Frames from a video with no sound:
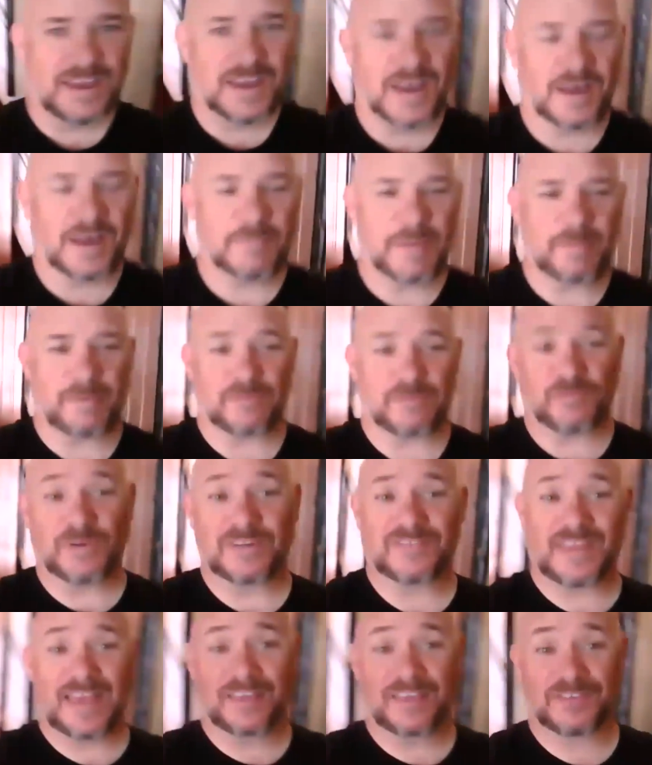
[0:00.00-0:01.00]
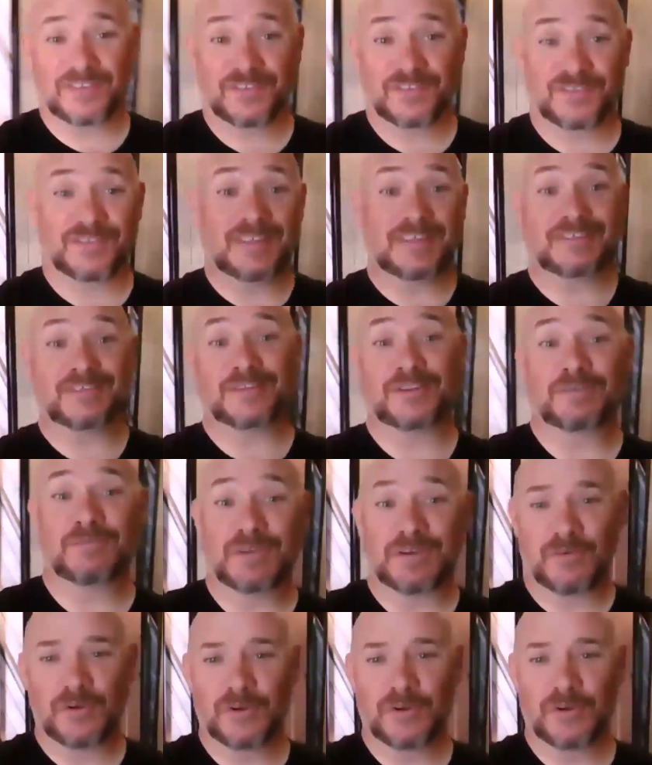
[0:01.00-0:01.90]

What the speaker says: I'm at my friend's house. This is his living